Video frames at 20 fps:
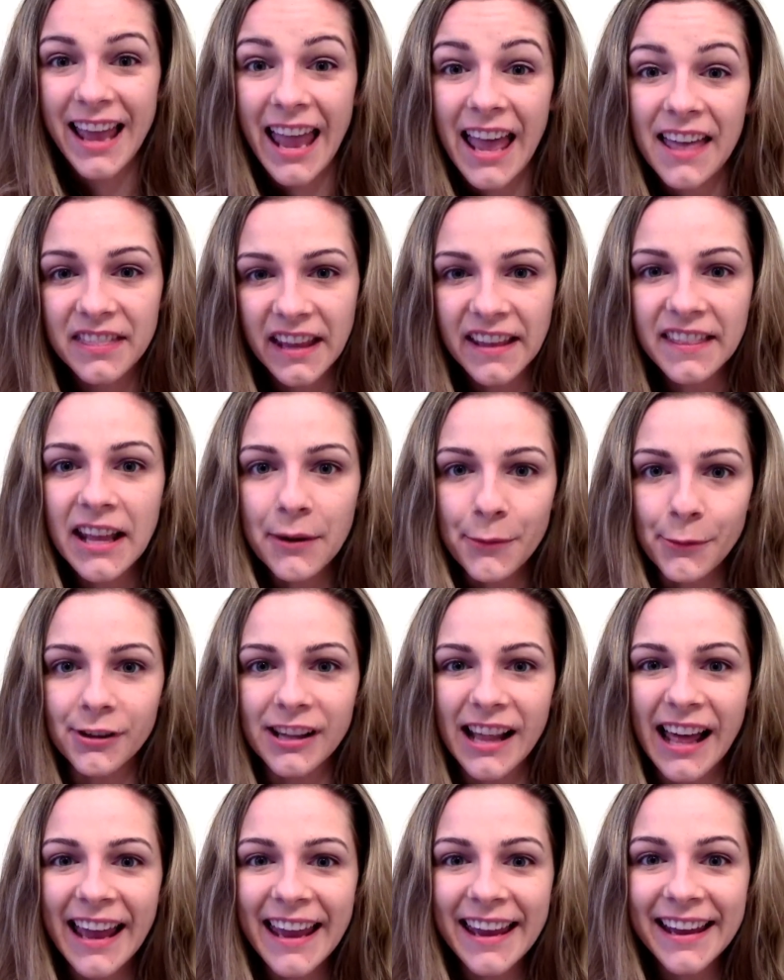And then they were
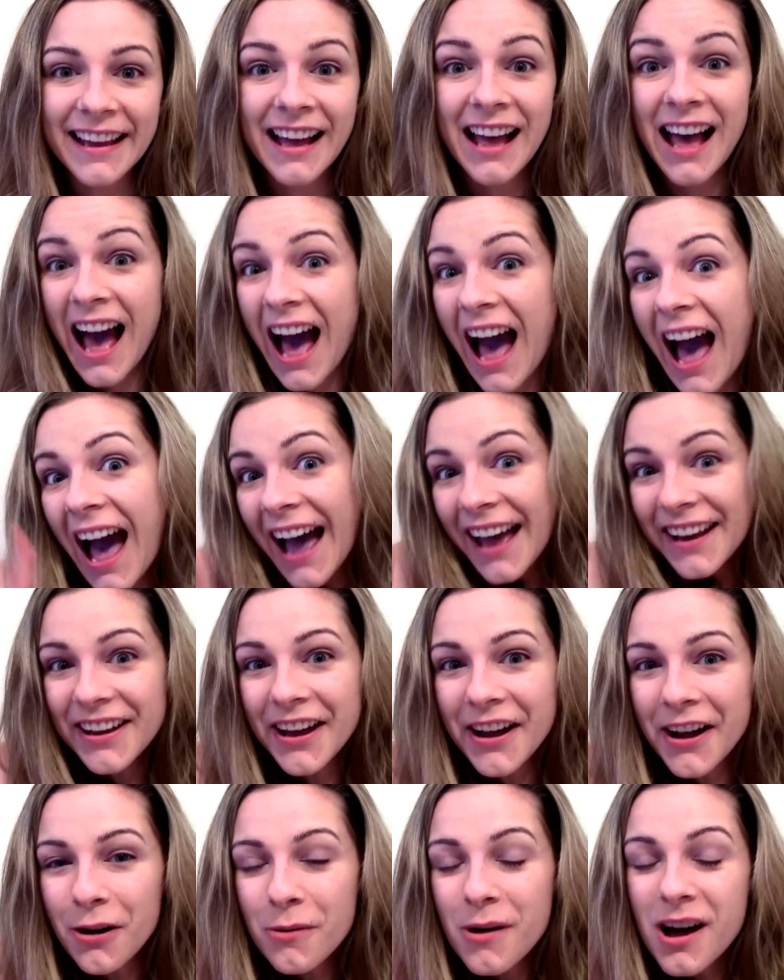like, I
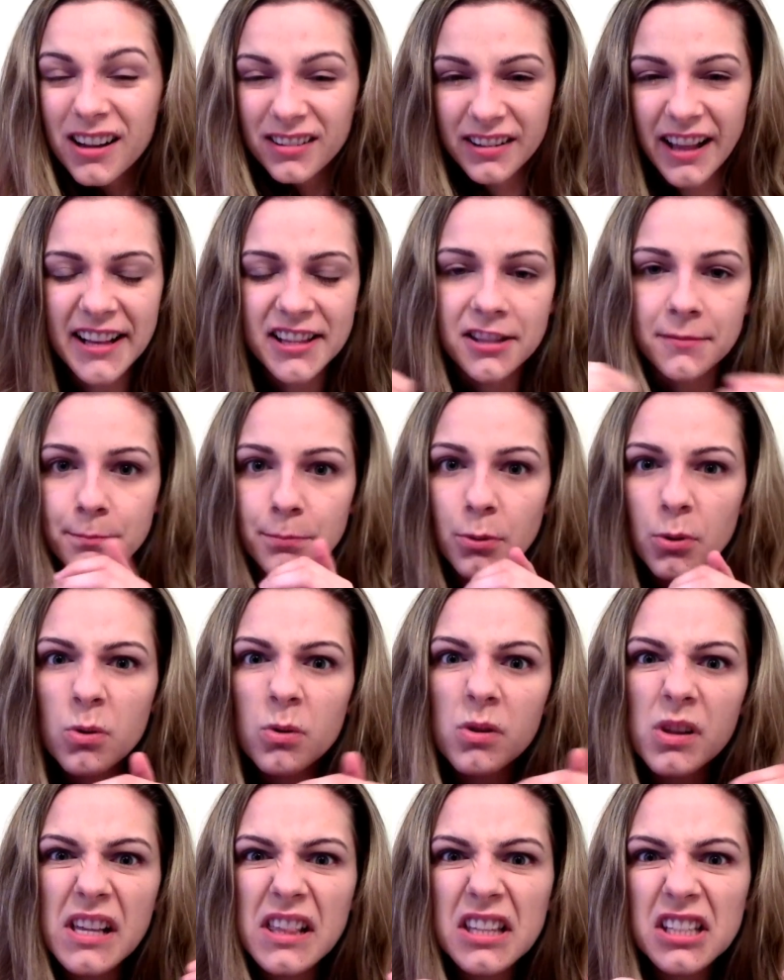know, let's
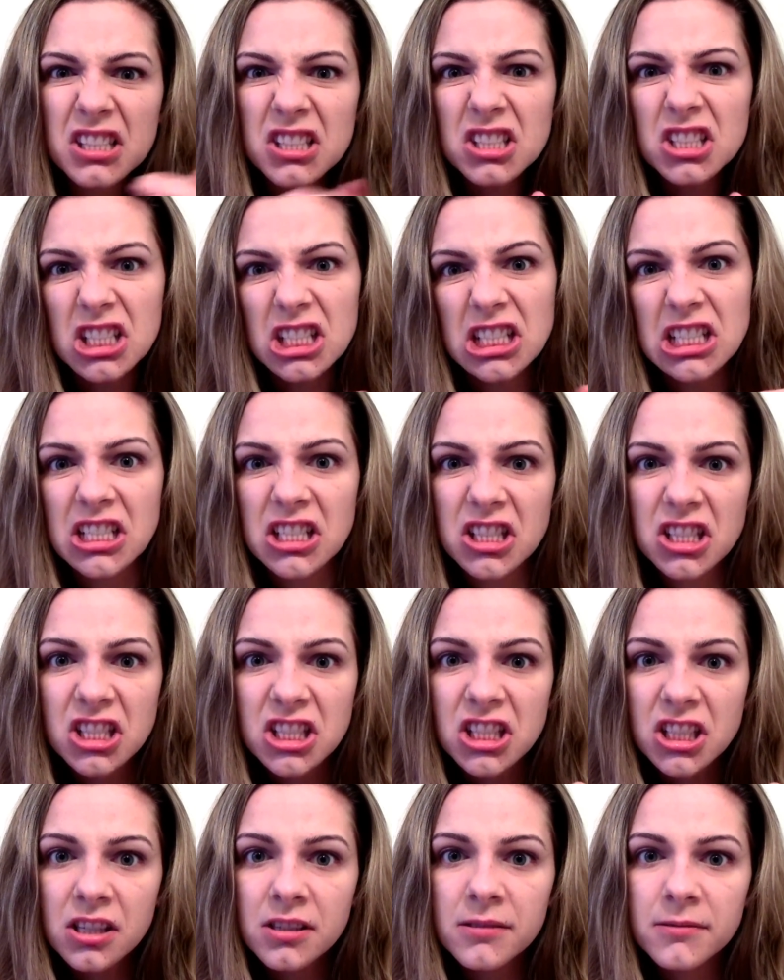bully the
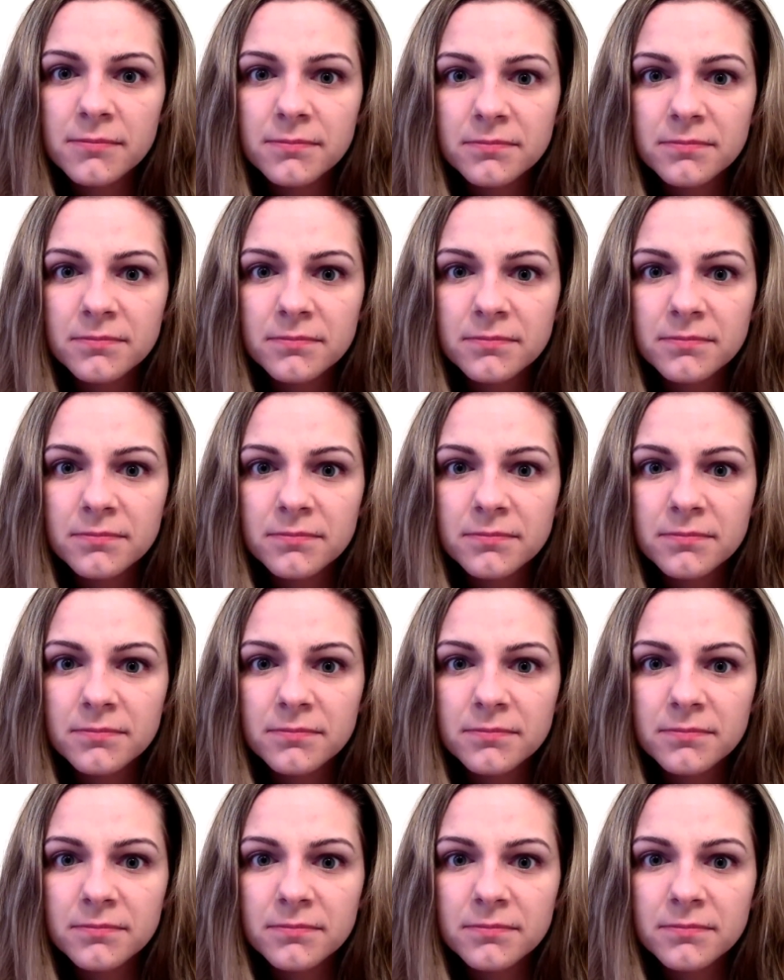states.